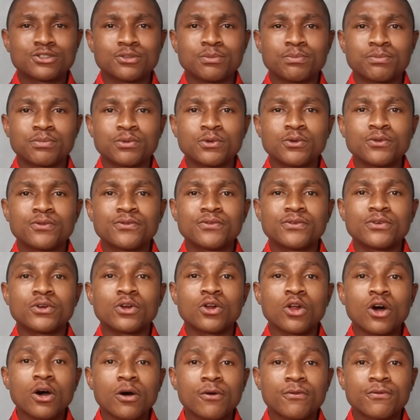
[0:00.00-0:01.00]
to prove
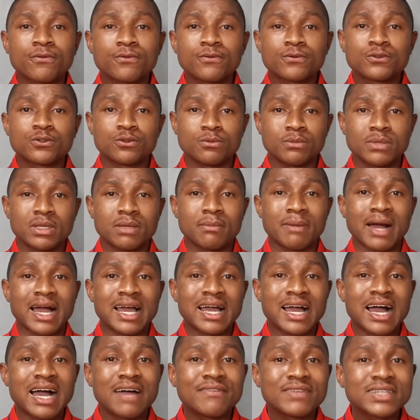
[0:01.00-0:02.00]
love to me
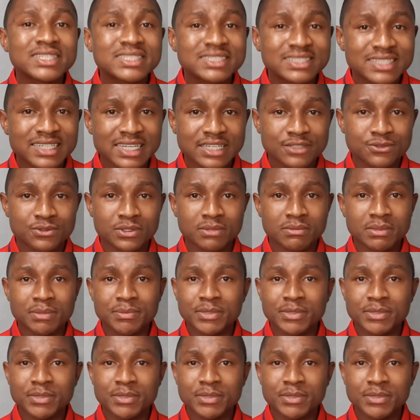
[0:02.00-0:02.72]
by having sex with me.